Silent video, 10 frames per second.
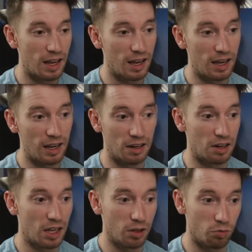
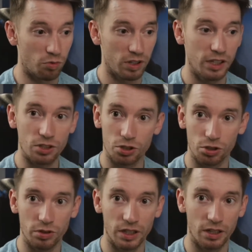And it really
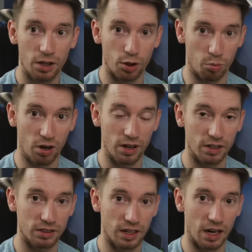suited the
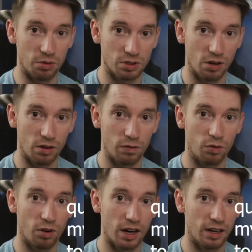product that I was going
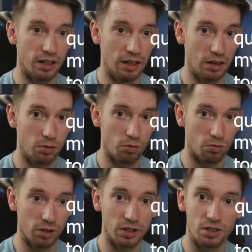for, and it
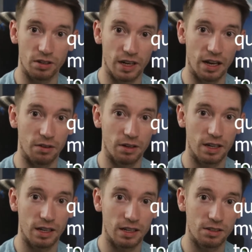really turned out
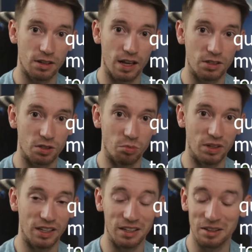to
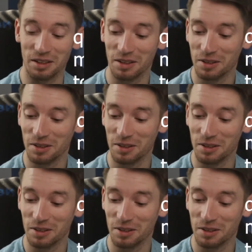be,